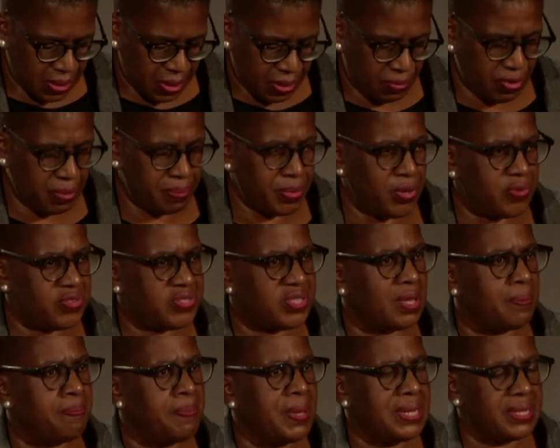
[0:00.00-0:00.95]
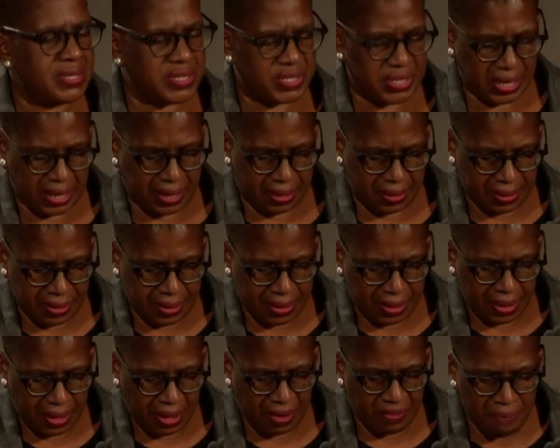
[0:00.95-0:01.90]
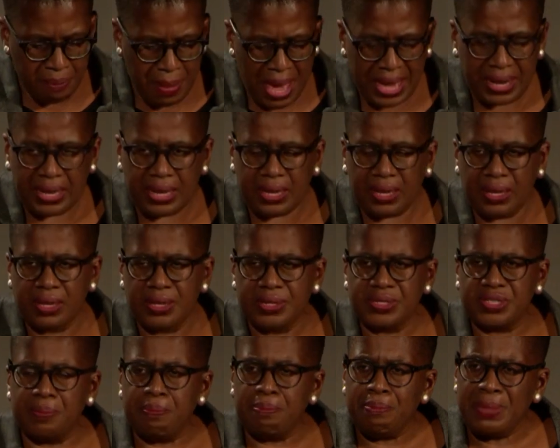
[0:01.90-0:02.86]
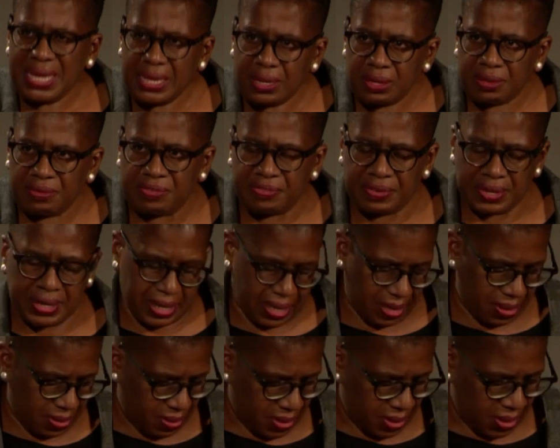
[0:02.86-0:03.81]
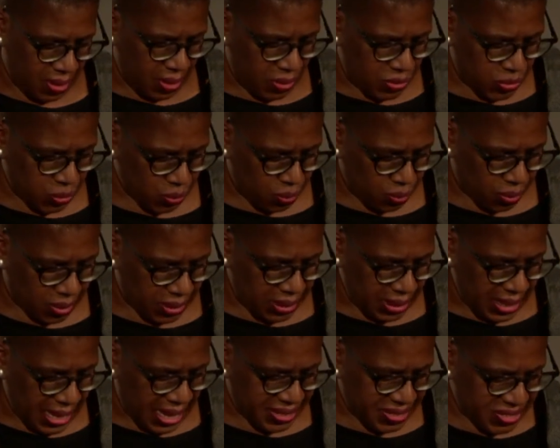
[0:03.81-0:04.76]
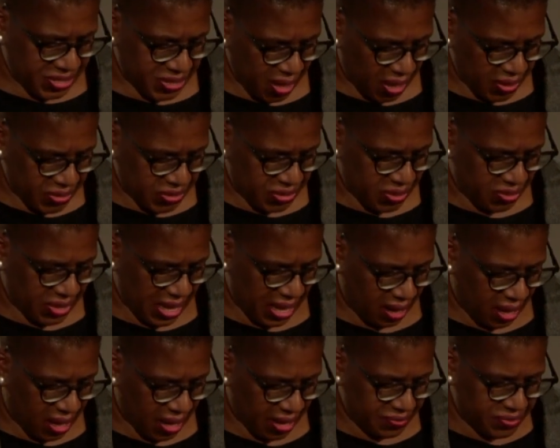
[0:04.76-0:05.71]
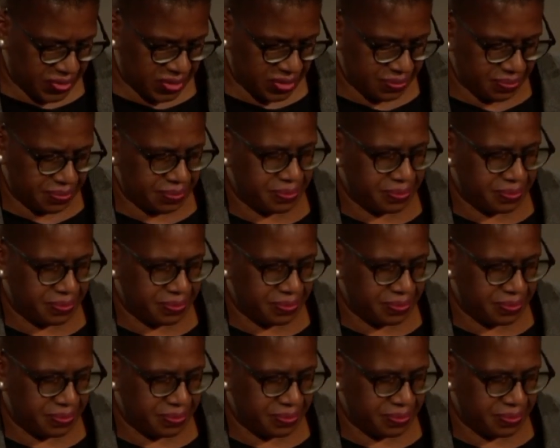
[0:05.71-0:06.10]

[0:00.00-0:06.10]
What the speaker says: removes the ability of many to meaningfully talk and discuss their lives.